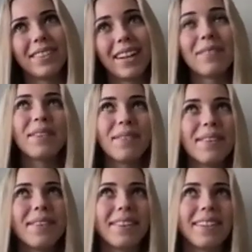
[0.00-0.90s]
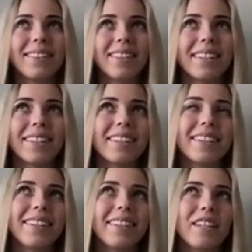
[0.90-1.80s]
after the fifth one, I was like,
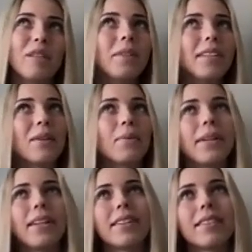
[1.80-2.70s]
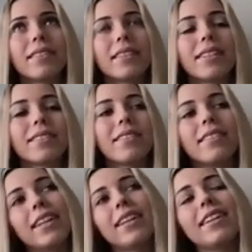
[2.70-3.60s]
it'd been like a week, and I was like,
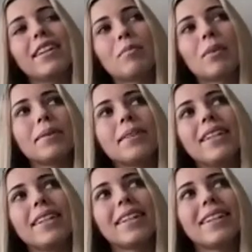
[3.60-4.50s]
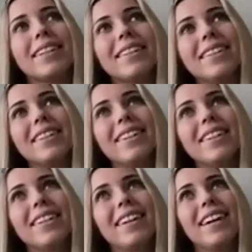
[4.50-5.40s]
dang it, I probably didn't get it.
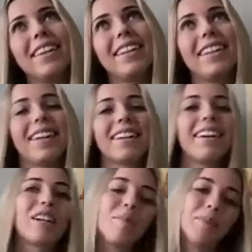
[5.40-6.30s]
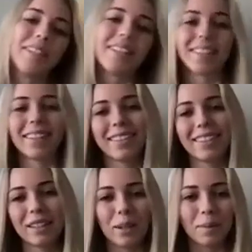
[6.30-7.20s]
And then like a couple days later,
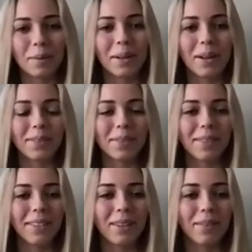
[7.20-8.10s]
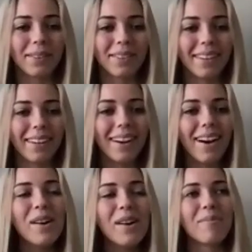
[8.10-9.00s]
they called me and offered me the job. I was like,
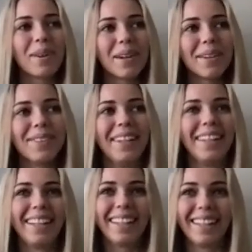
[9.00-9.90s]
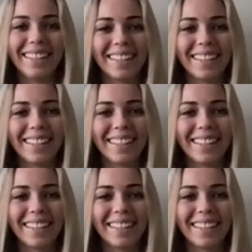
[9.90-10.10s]
oh, perfect.